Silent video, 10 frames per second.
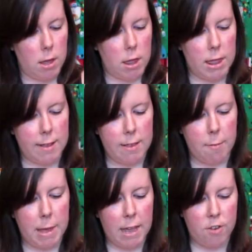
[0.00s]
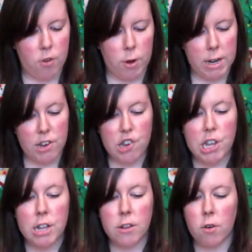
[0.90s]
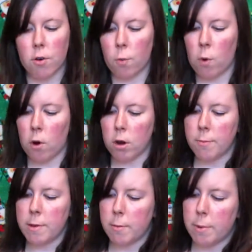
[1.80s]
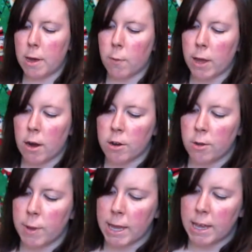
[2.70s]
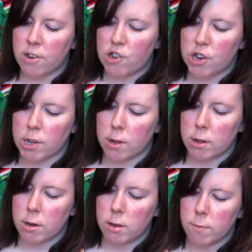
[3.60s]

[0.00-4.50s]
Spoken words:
This can be enjoyed chilled or warmed, but we are doing it chilled.